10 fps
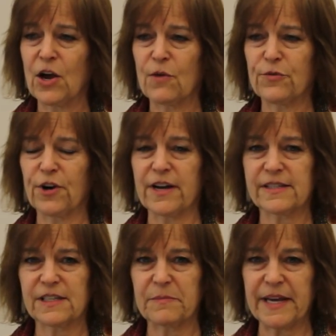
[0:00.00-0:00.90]
for
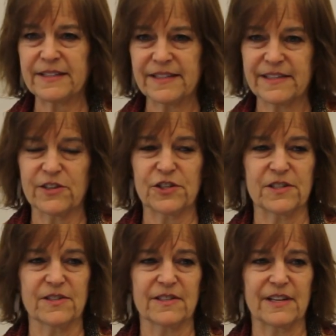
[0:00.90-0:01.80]
us to make
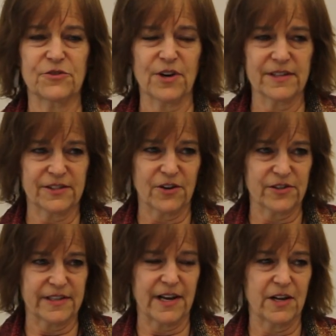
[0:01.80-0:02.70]
decisions and trust
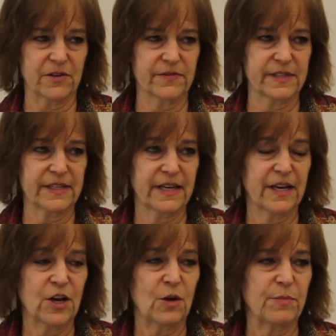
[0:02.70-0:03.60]
ourselves,
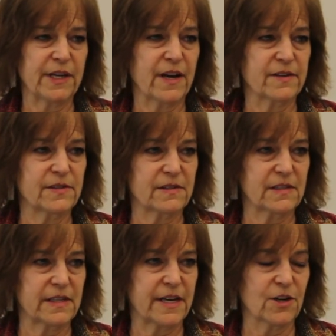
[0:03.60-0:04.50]

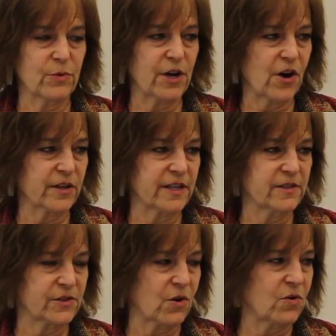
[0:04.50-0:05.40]
because here we are,
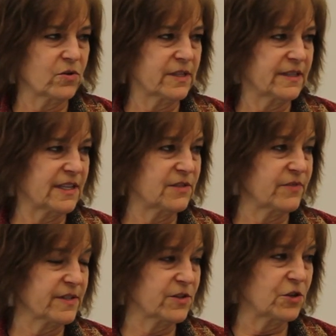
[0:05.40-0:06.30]
these souls in these
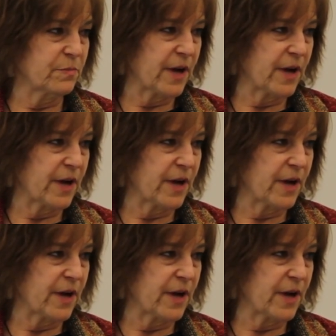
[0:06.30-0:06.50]
physical